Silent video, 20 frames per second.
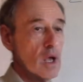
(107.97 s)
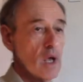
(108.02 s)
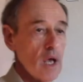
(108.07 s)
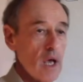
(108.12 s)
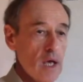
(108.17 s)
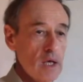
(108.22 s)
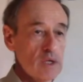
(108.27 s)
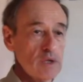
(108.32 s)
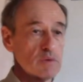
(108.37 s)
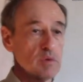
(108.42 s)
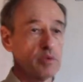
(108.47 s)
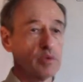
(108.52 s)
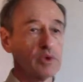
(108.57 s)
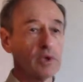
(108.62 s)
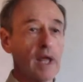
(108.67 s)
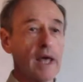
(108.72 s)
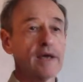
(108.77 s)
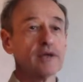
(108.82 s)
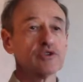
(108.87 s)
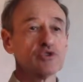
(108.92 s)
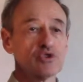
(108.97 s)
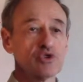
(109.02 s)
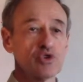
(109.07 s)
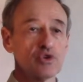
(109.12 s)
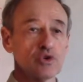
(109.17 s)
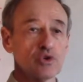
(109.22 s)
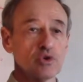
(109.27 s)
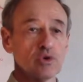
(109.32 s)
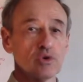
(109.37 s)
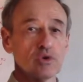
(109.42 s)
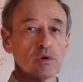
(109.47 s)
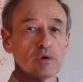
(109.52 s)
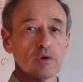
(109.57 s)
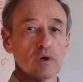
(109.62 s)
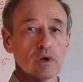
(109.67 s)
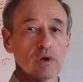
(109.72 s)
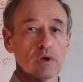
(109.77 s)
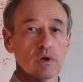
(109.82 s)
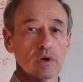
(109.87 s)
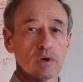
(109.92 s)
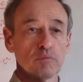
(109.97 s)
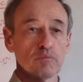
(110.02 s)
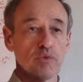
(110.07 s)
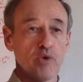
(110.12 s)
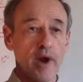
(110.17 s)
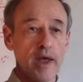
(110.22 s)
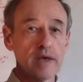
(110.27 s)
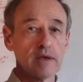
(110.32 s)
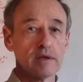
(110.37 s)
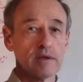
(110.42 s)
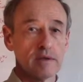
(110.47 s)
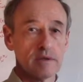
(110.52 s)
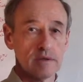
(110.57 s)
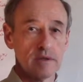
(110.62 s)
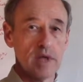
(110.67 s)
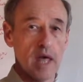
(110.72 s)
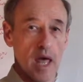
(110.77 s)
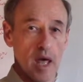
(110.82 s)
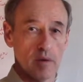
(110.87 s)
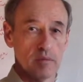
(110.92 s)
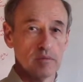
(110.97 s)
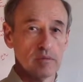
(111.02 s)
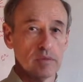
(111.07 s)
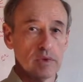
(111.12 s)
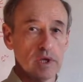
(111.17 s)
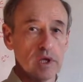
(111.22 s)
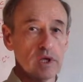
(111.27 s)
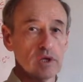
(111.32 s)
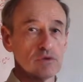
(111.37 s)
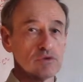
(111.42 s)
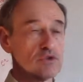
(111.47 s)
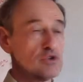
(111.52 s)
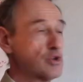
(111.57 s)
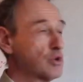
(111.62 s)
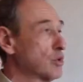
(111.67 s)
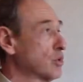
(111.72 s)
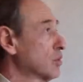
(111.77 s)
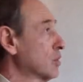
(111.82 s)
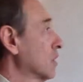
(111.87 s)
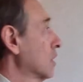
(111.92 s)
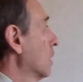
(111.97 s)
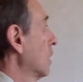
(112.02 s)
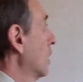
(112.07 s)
and we would like to break them into